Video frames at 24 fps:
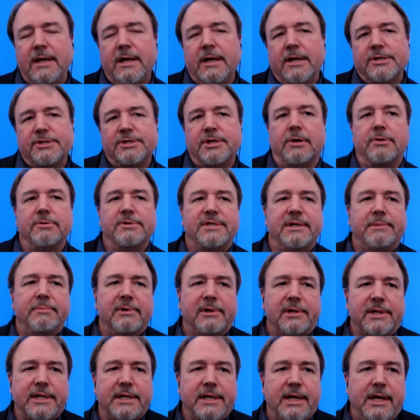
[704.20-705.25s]
So
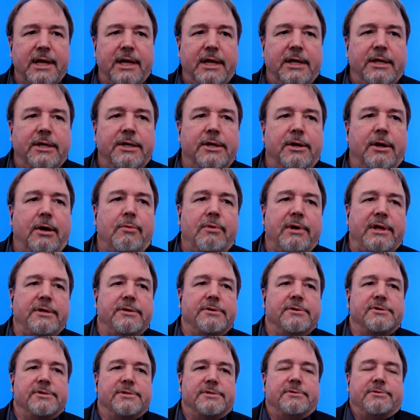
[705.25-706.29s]
similarly, we
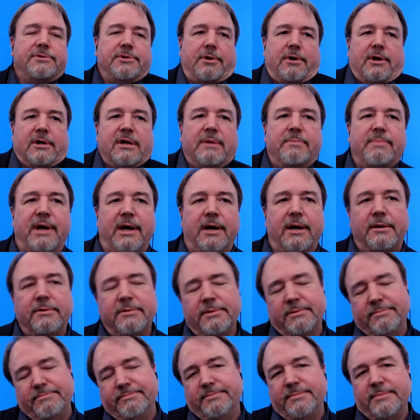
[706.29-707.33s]
used to talk about
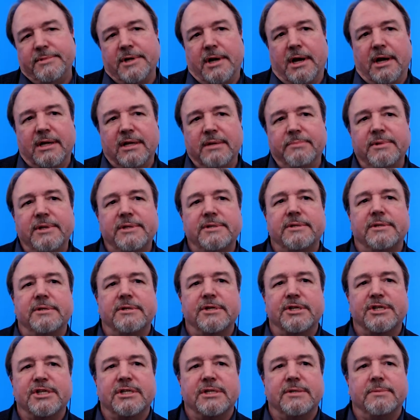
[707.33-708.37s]
documents as the
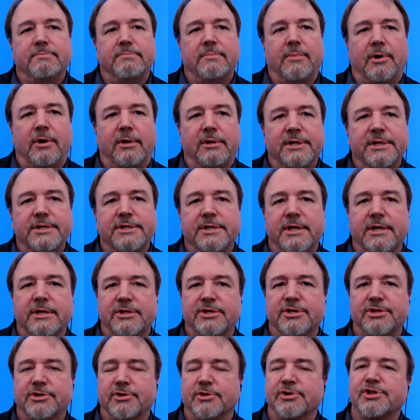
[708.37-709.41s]
smallest
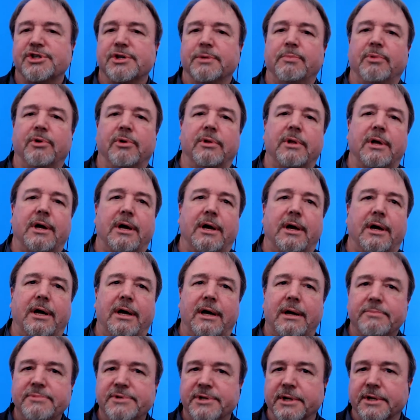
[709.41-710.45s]
searchable
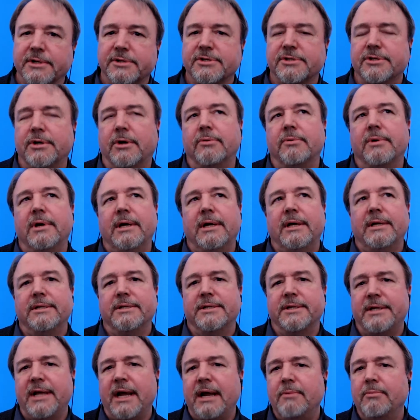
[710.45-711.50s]
object. So
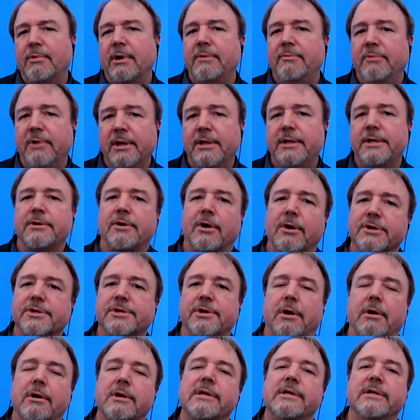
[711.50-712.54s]
today we really are
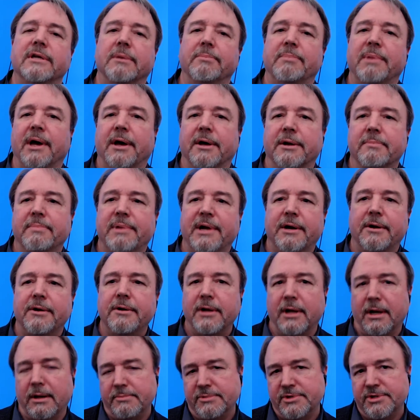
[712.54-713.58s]
talking about a
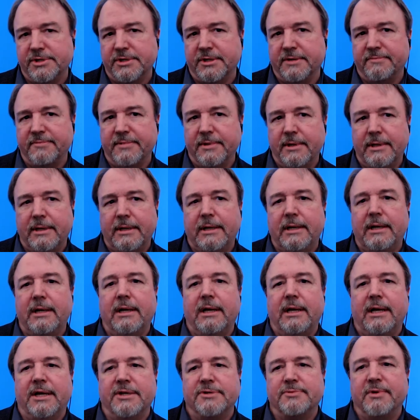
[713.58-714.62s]
paradigm shift
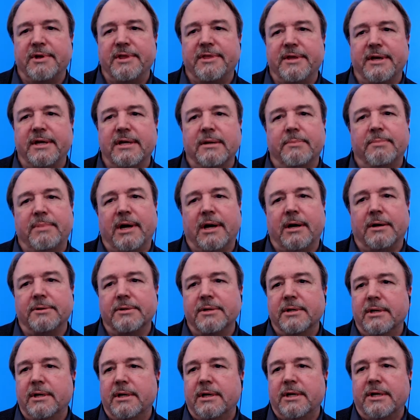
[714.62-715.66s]
as we think about
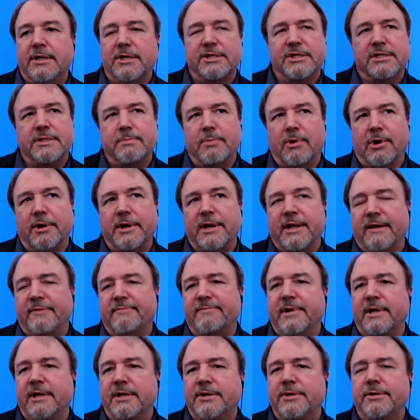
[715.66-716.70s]
smart
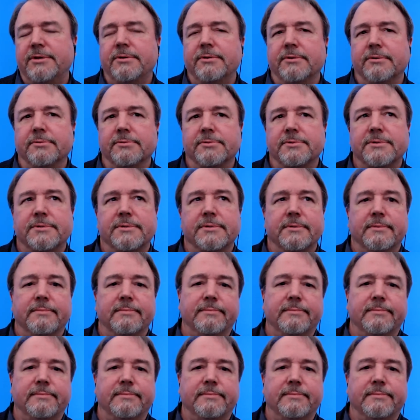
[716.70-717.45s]
FAQs.